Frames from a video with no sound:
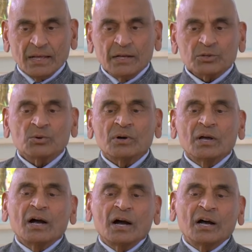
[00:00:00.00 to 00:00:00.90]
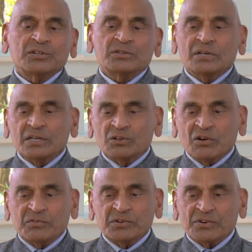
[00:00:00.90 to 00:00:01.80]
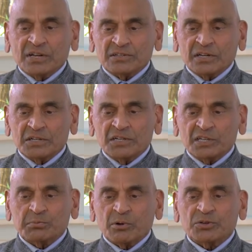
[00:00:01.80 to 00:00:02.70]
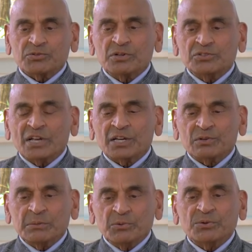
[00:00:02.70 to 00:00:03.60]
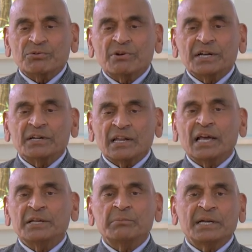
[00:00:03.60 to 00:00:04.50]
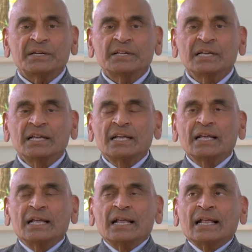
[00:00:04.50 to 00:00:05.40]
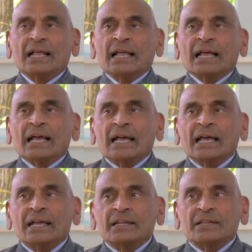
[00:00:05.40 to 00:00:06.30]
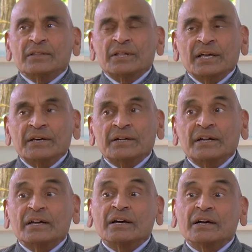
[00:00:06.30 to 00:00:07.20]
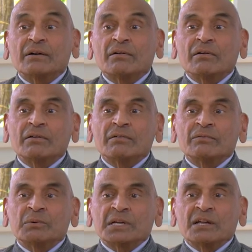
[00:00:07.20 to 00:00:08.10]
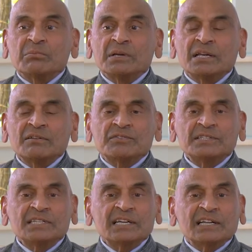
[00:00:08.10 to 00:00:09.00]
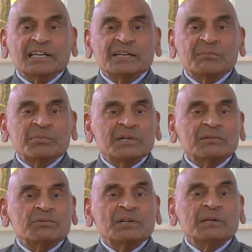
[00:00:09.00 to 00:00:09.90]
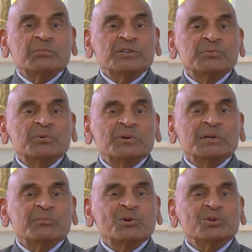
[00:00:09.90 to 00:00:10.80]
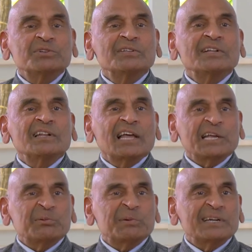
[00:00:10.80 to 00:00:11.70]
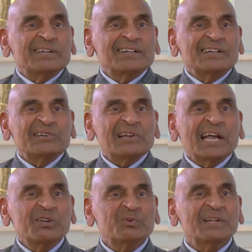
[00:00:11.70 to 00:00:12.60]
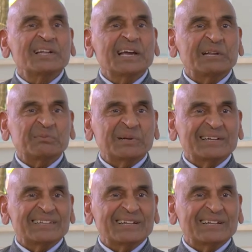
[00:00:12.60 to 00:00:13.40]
So, asana is often translated as posture. It's actually more right alignment. And there, one can begin physically, but it's really much more emotional alignment, intellectual alignment.